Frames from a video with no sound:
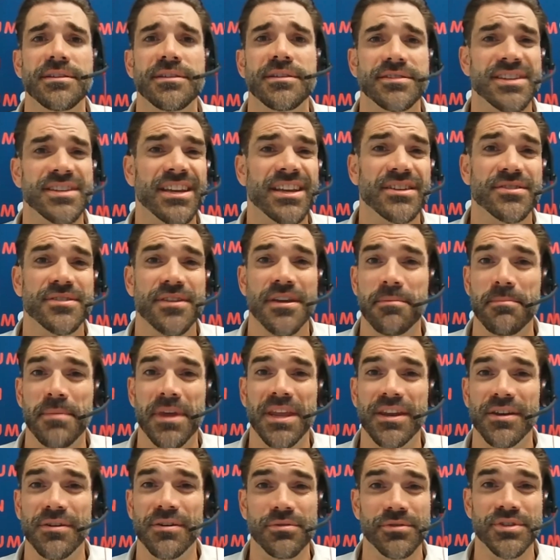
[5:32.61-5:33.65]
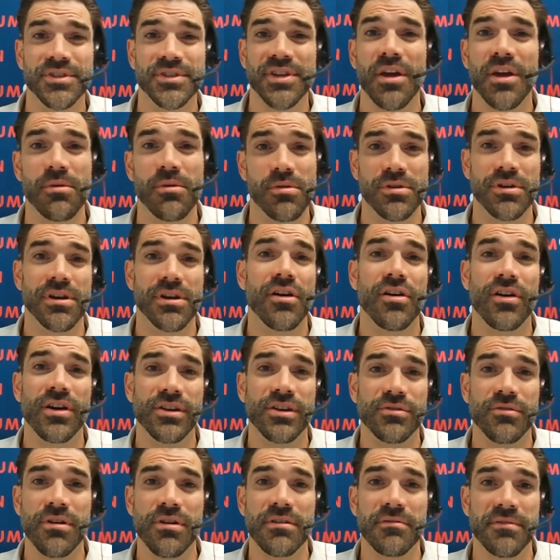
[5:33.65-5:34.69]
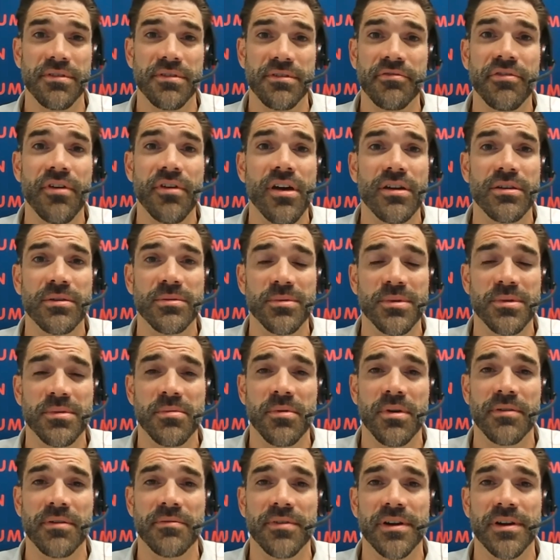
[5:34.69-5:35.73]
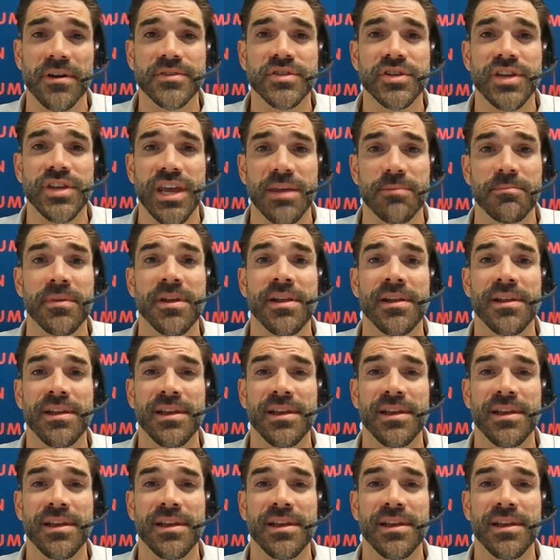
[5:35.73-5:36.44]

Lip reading: Takes a minute or so online or over the phone with one of our team.